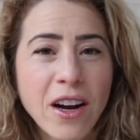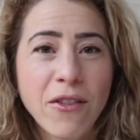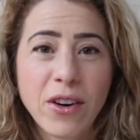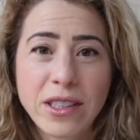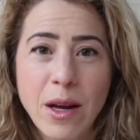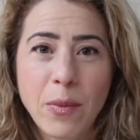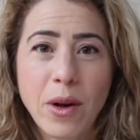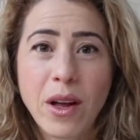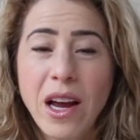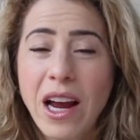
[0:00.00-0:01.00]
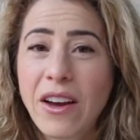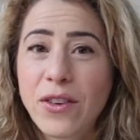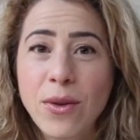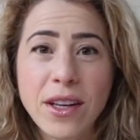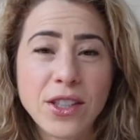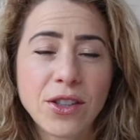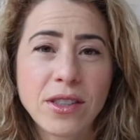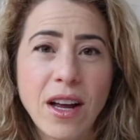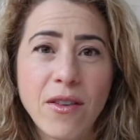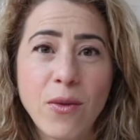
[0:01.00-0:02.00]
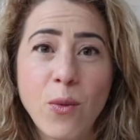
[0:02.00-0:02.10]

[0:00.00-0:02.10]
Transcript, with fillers: For example, if you think to yourself,